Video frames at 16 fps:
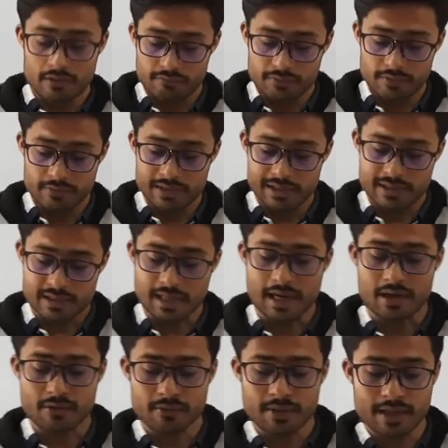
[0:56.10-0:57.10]
we will
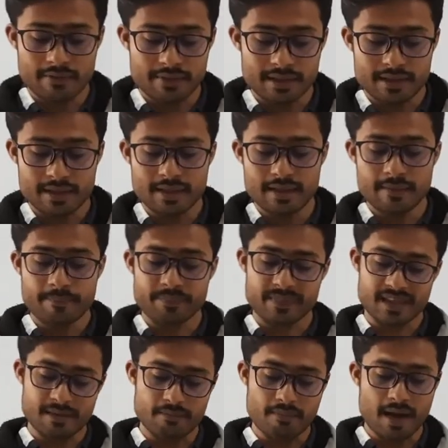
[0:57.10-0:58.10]
start today with the
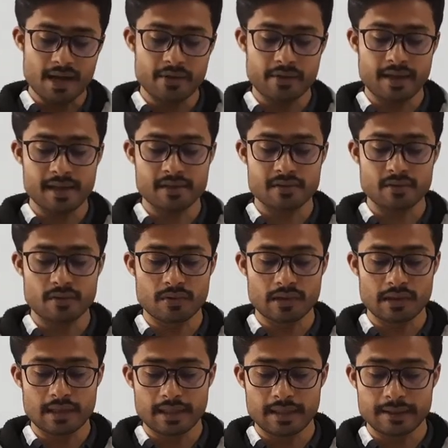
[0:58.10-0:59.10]
biogas
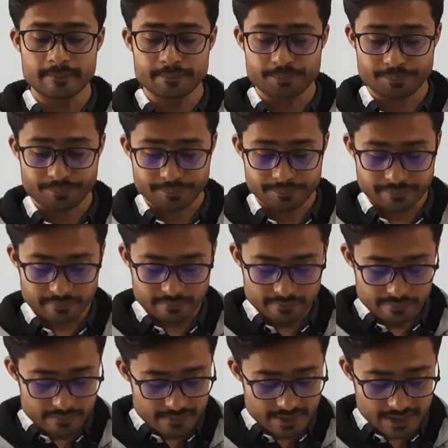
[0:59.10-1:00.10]
only.
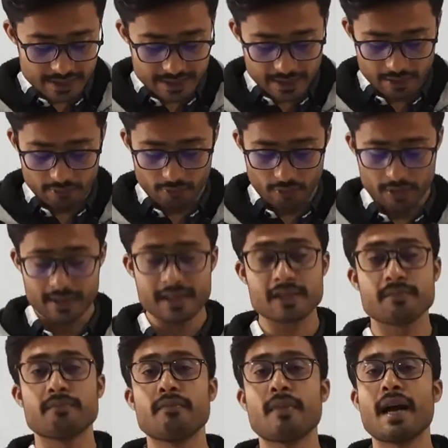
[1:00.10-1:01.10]
Here, what is
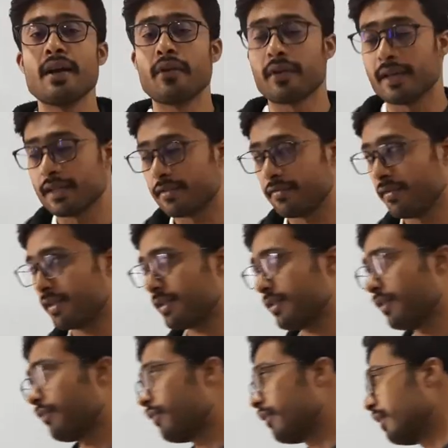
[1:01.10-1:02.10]
biogas? First
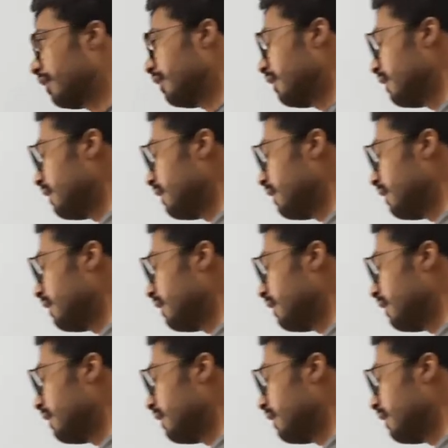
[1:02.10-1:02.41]
of all,